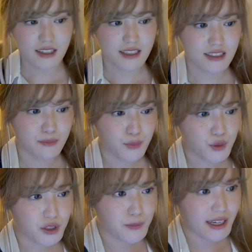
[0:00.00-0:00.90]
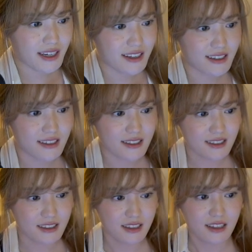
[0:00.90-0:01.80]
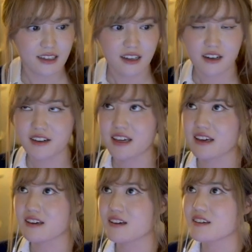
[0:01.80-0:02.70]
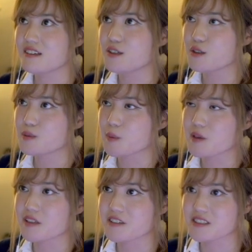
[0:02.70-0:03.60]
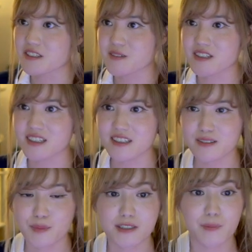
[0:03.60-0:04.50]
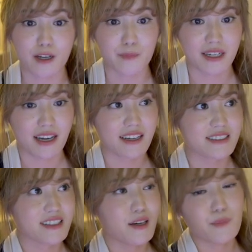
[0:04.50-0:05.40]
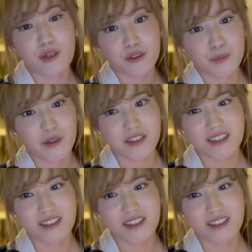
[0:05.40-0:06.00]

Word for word: Spooderman. Okay. No spoilers, don't worry. But Spider Man dies. But no spoiler.